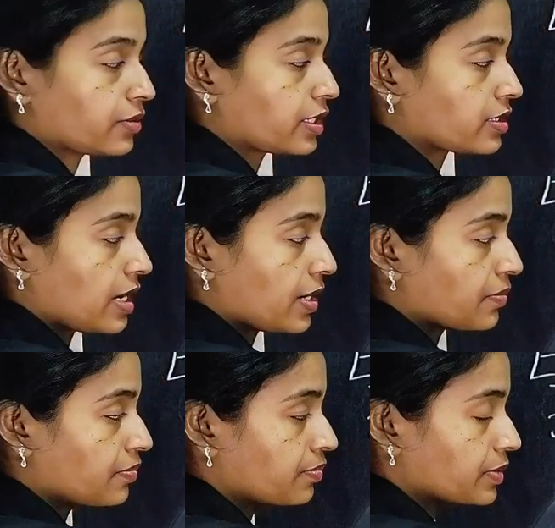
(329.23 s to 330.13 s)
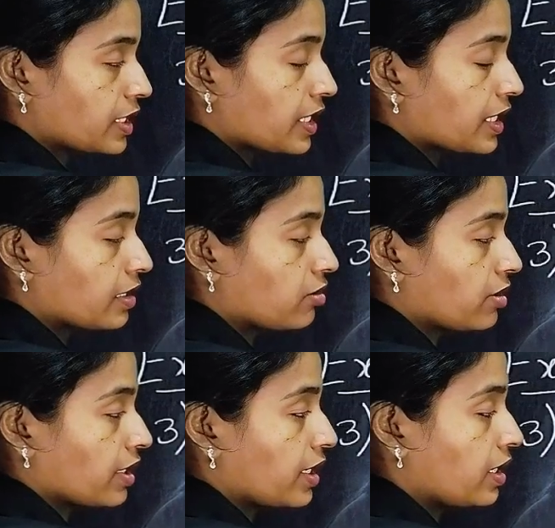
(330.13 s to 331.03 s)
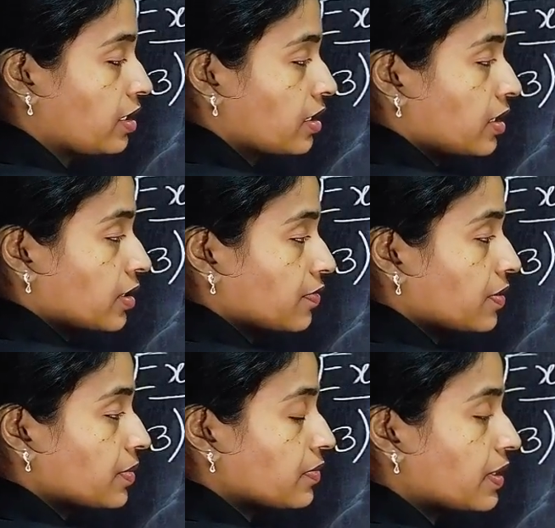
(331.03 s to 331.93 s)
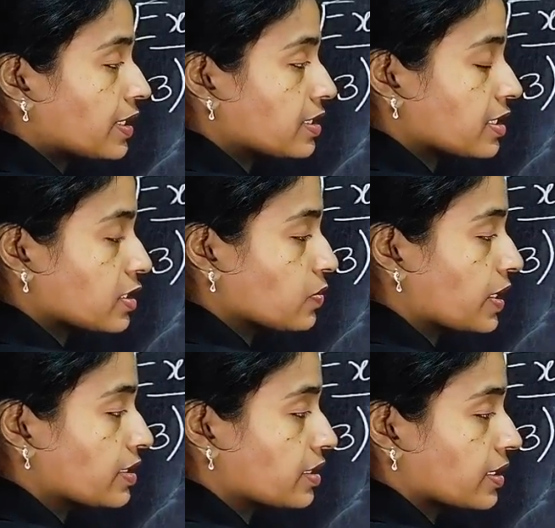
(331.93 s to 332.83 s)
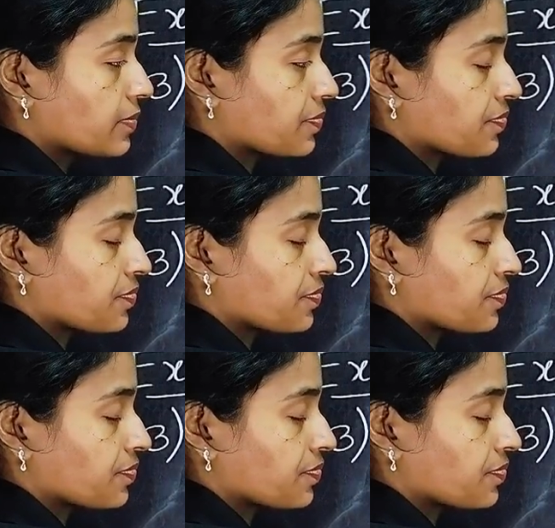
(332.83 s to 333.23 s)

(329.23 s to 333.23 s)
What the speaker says: Okay, so I'm taking 3. If I'm dividing 6 by 3,